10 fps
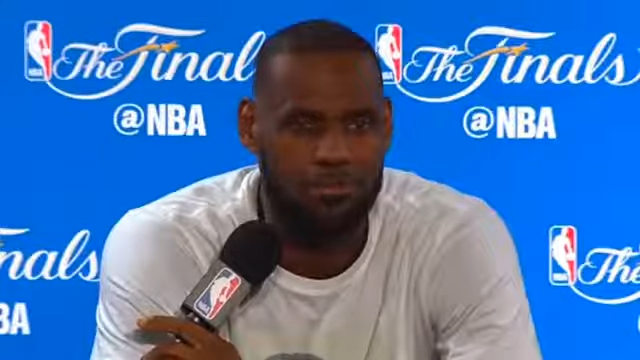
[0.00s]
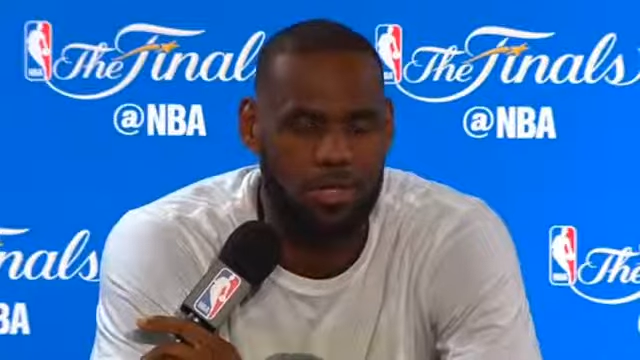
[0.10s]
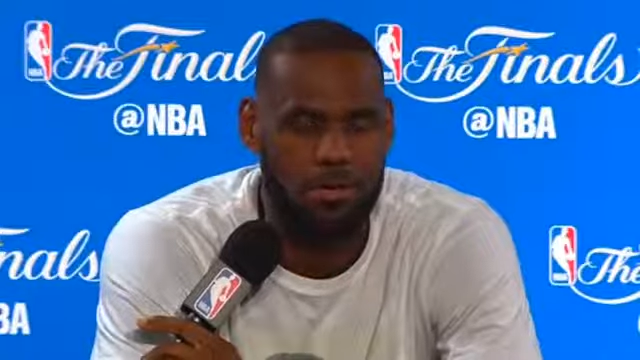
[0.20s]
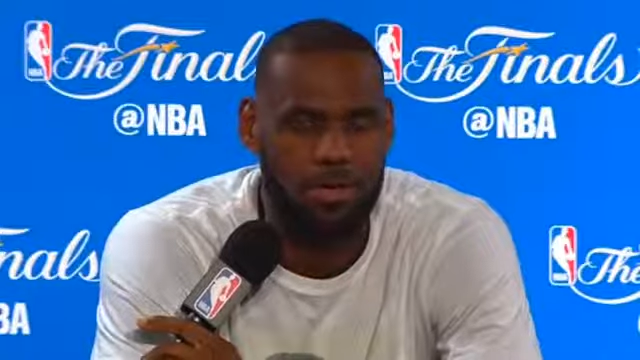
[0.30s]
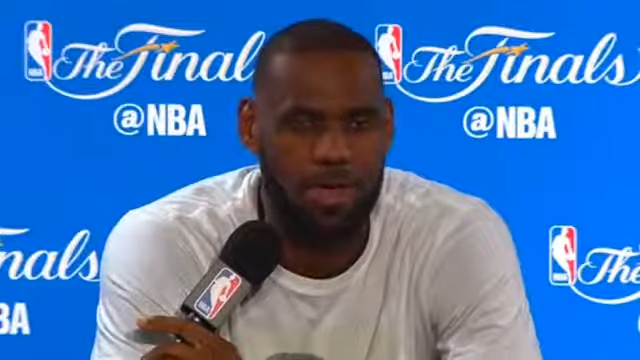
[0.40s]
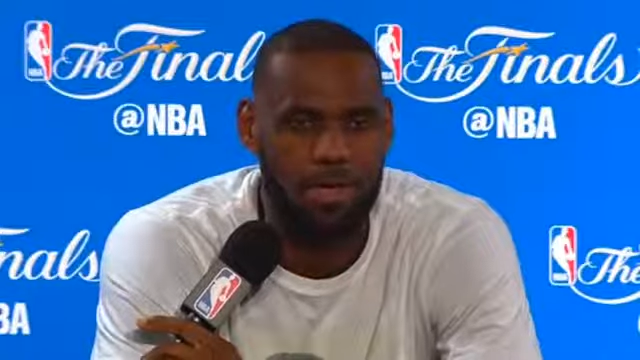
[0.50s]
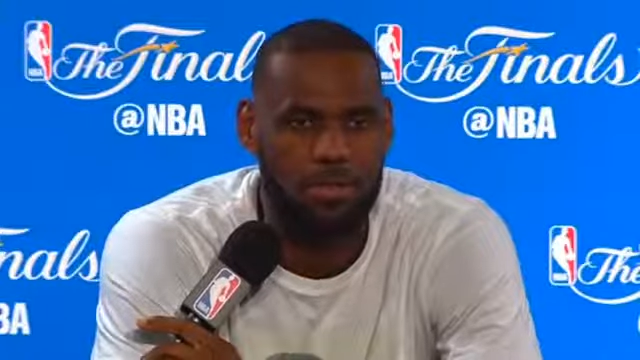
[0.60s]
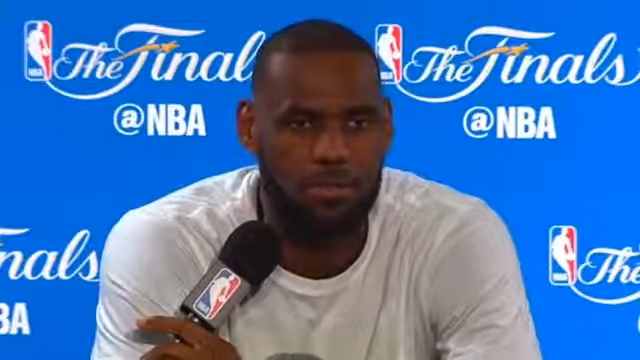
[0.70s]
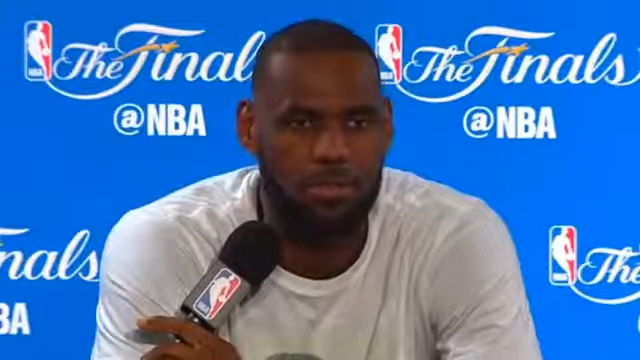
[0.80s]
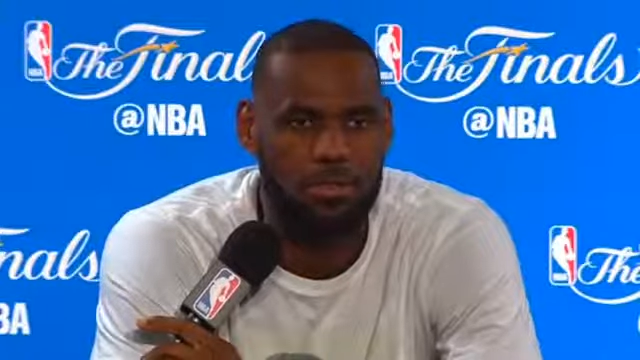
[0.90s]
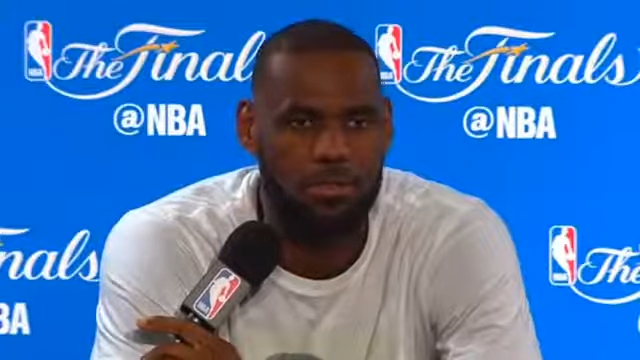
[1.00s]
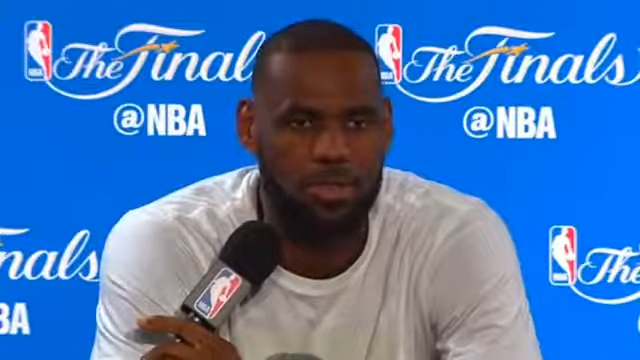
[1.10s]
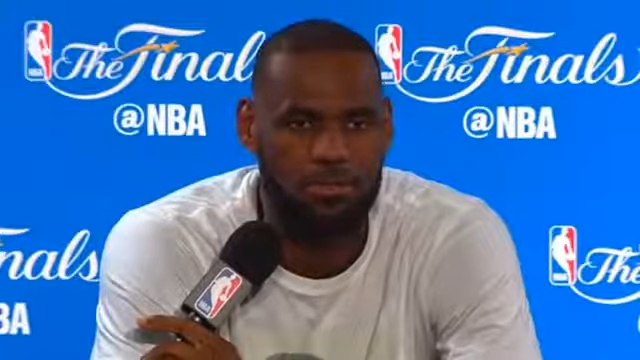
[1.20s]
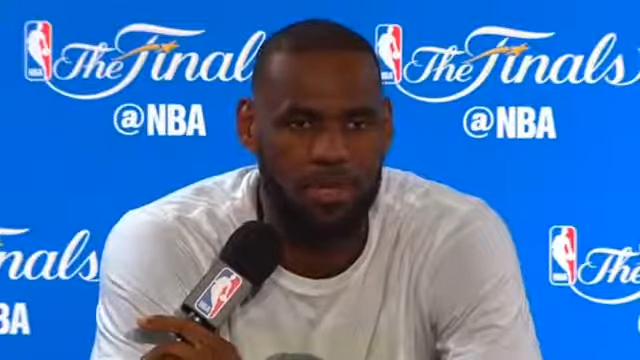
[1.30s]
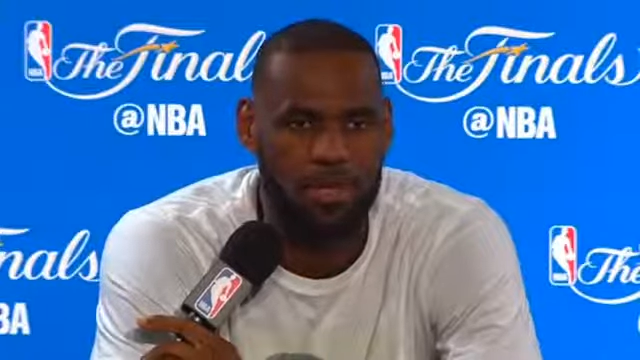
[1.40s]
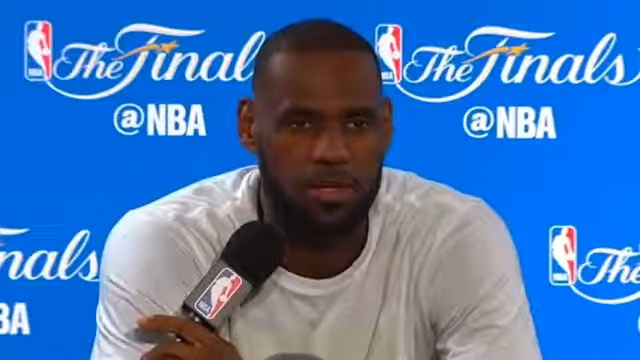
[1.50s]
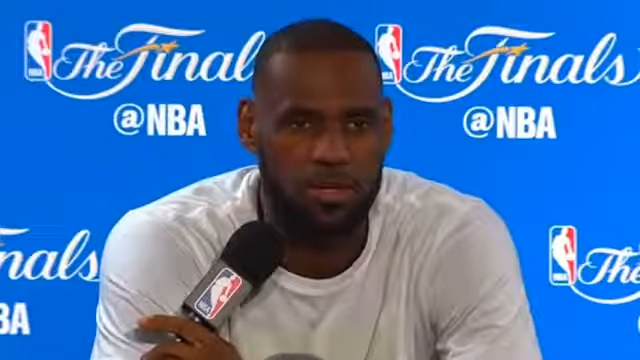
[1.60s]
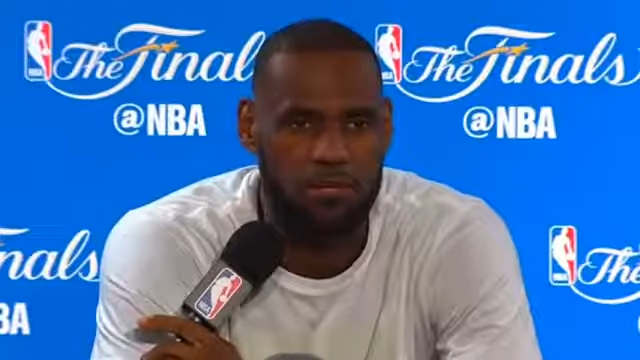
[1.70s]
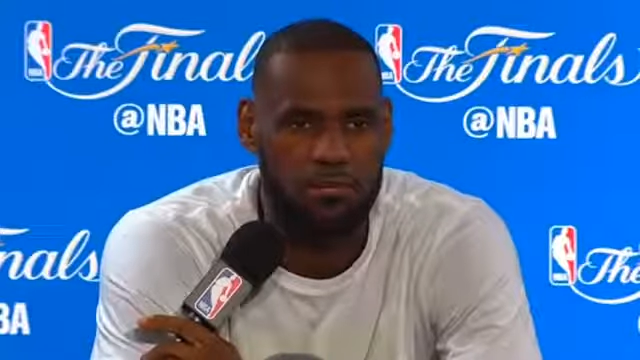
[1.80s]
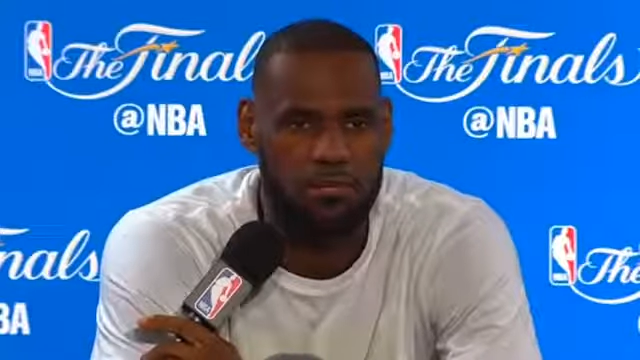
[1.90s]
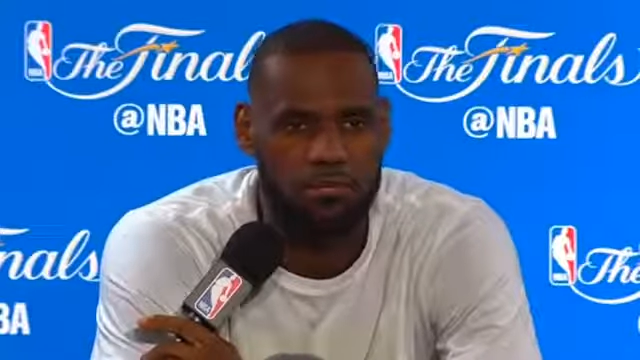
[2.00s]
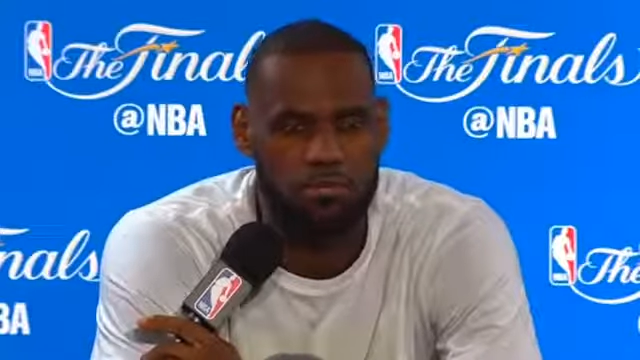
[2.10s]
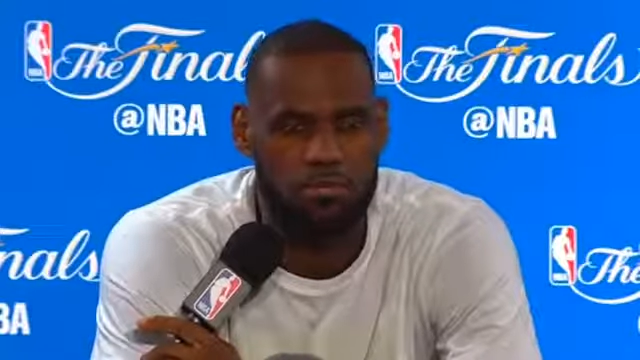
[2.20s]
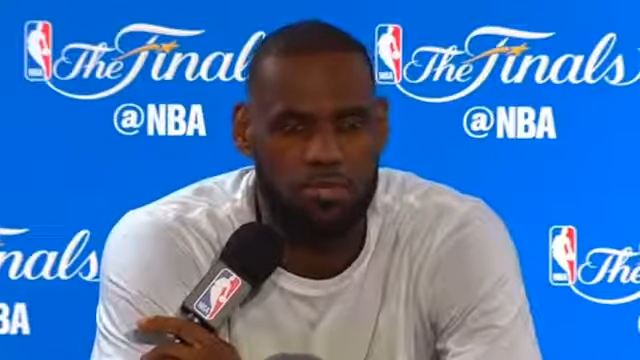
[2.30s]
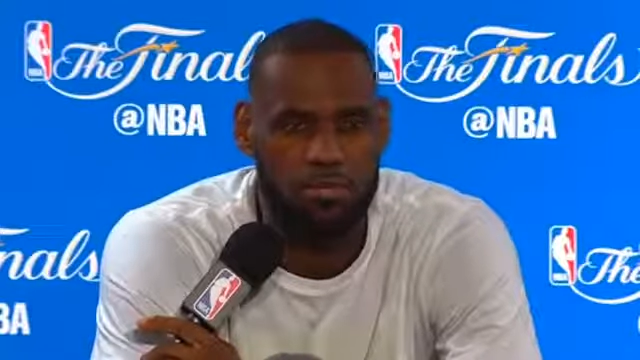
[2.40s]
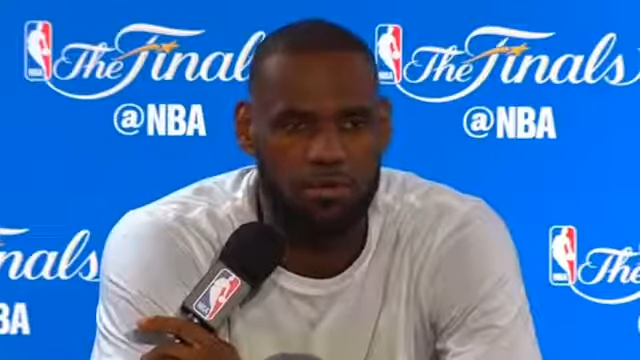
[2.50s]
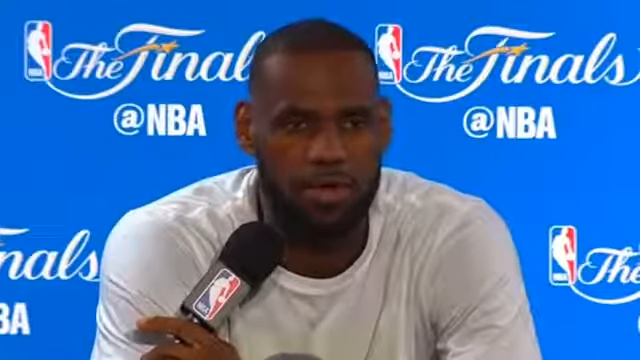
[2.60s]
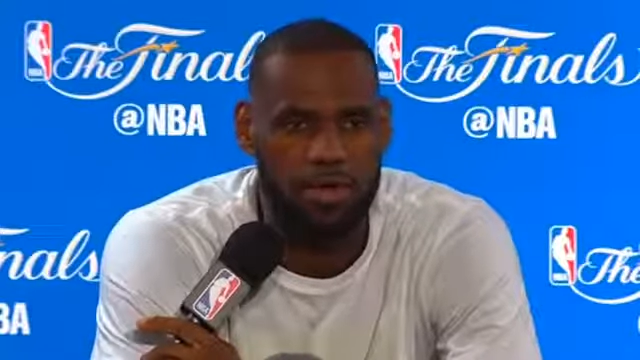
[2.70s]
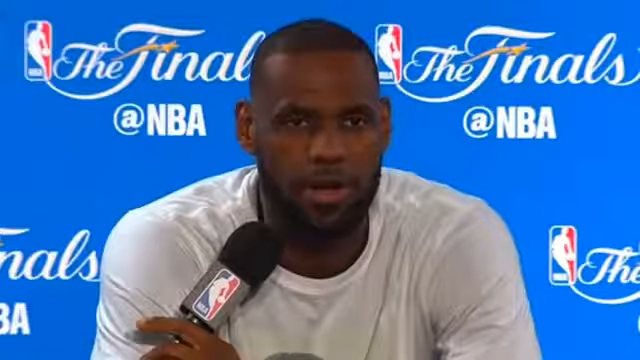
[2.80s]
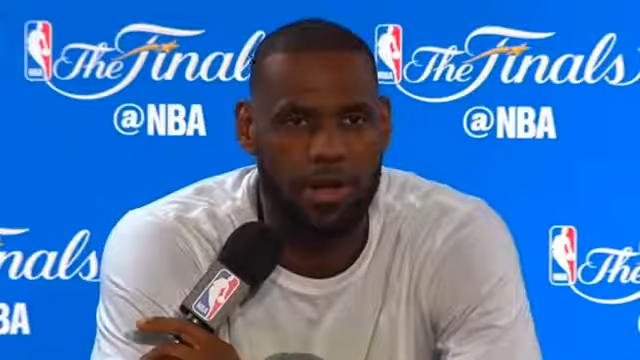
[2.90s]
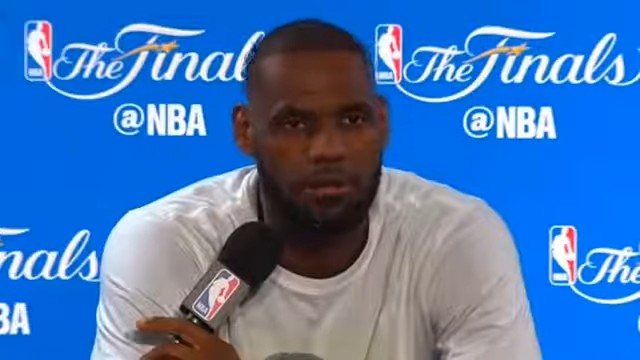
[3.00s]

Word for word: It'll pass. That's fine. I'm figuring it out.